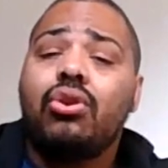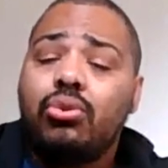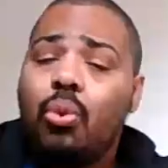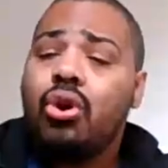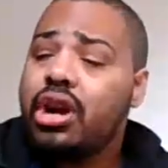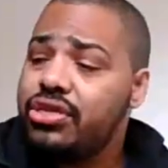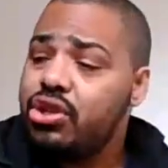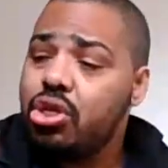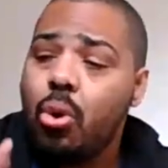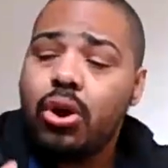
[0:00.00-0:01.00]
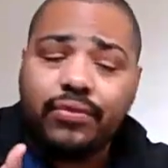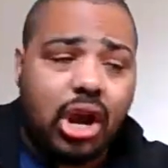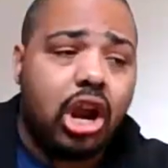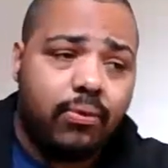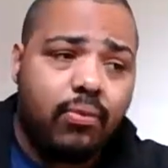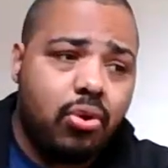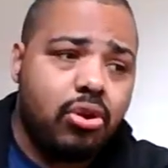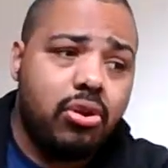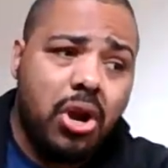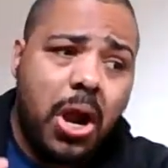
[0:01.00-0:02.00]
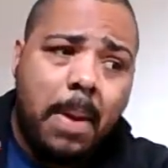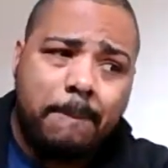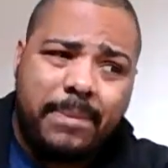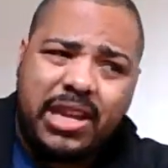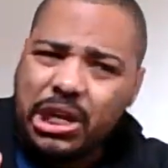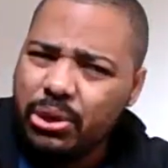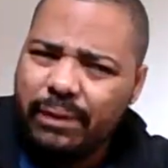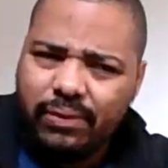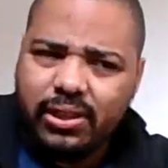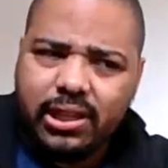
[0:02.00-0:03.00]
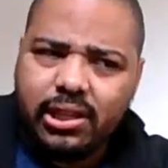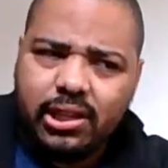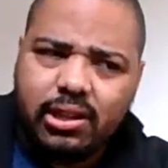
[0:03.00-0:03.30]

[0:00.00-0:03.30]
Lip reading: War and the lore of God of War beautifully.